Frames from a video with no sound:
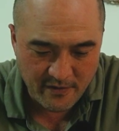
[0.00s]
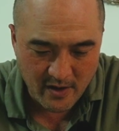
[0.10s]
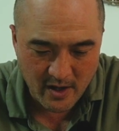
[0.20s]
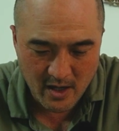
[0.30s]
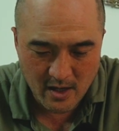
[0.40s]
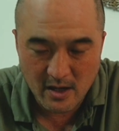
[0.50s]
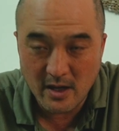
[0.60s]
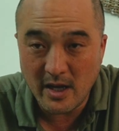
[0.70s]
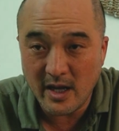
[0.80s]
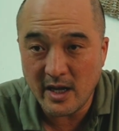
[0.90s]

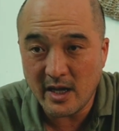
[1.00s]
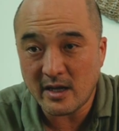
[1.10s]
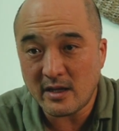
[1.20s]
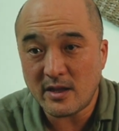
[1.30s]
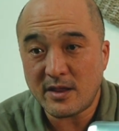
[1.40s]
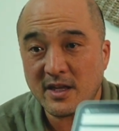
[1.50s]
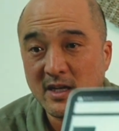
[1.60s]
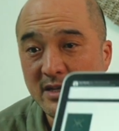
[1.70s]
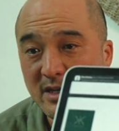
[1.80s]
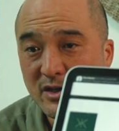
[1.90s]
a
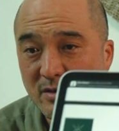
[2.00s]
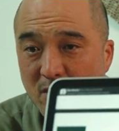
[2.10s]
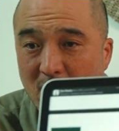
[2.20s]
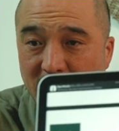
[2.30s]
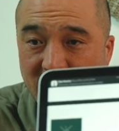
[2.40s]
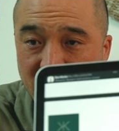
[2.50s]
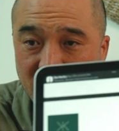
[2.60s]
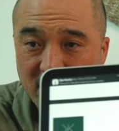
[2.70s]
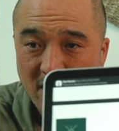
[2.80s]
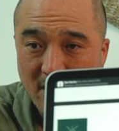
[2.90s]
thing that you should probably
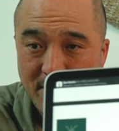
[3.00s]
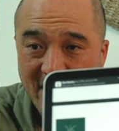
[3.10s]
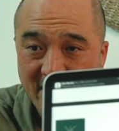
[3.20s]
pay